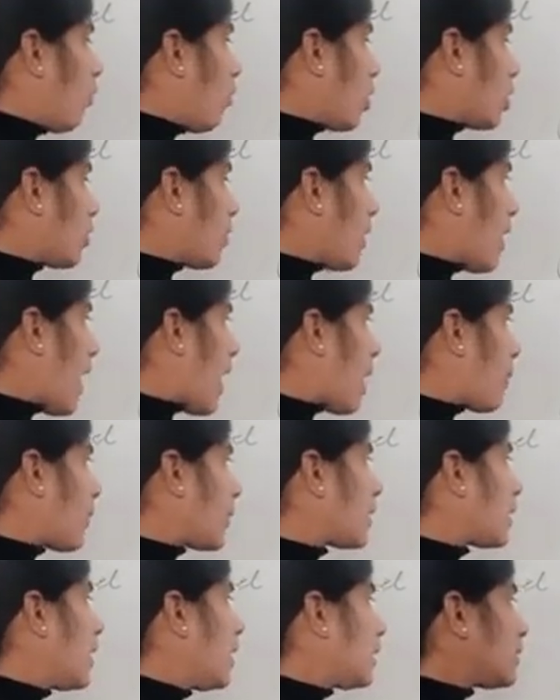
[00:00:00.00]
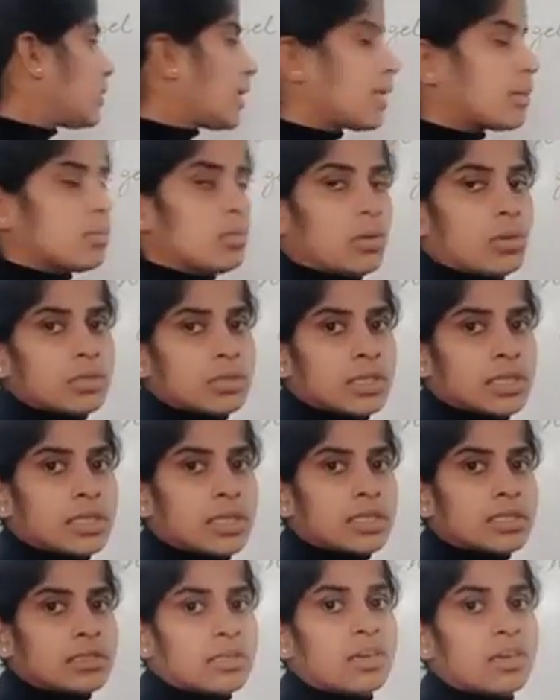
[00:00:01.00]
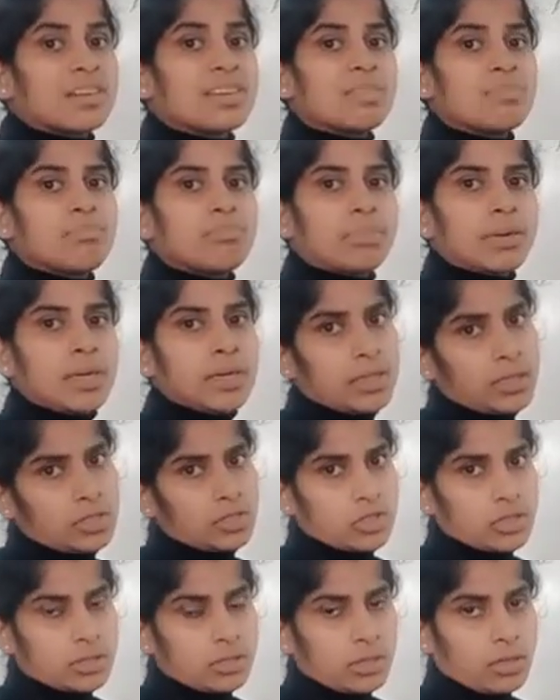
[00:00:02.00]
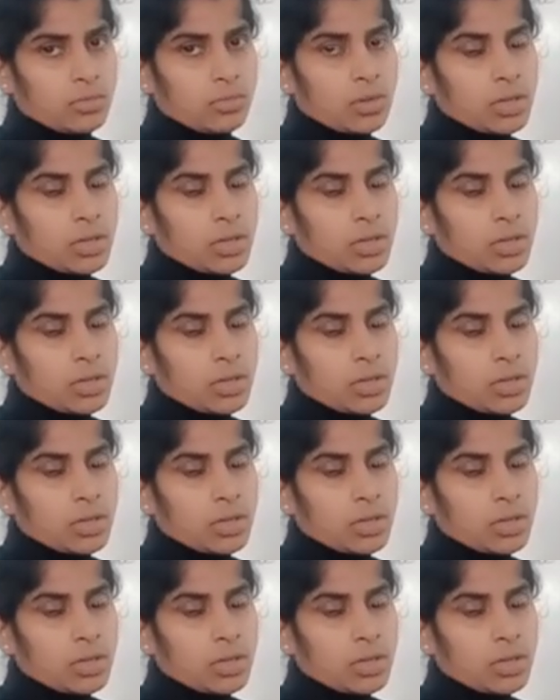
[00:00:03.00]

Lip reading: What will happen, that both it is repelled each other.